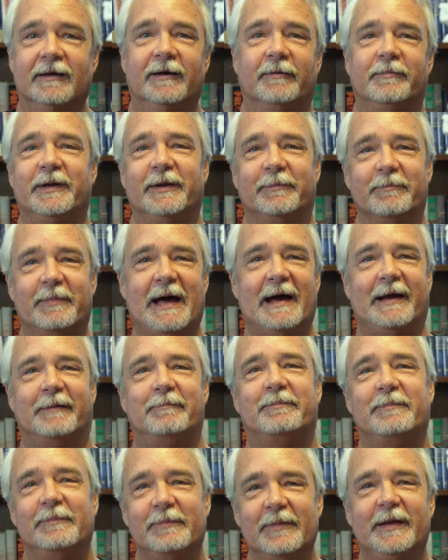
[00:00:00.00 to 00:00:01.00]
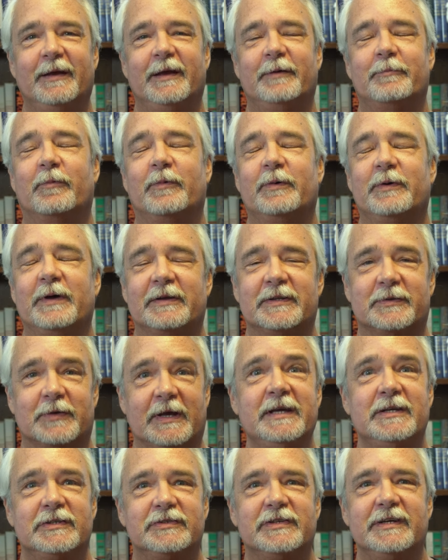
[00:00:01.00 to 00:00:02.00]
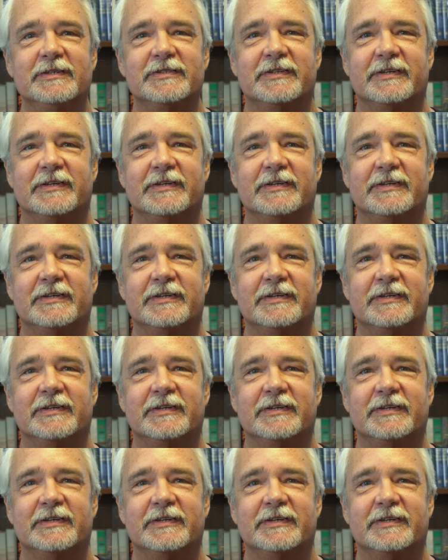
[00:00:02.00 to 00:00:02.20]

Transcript: I mean, back, he's